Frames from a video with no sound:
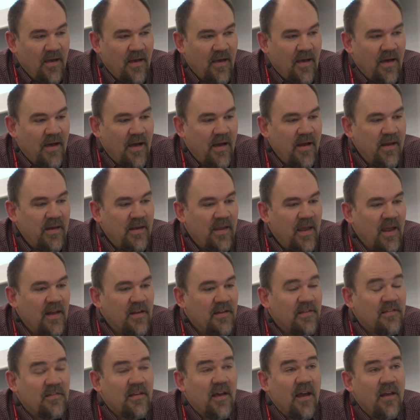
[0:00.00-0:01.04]
I can't
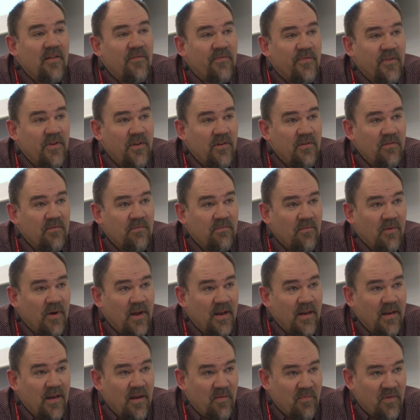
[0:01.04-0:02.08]
decide for you
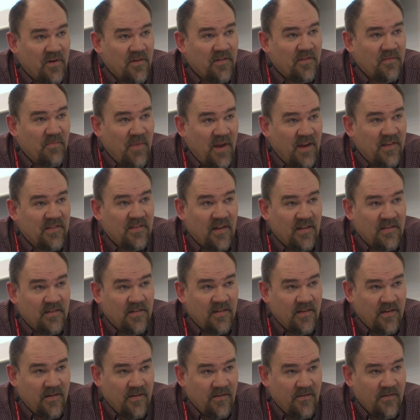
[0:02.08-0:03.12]
what numbers make sense
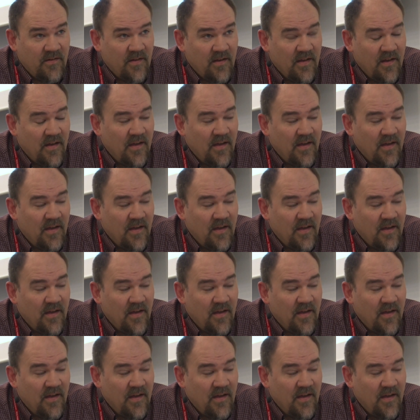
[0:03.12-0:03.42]
to you.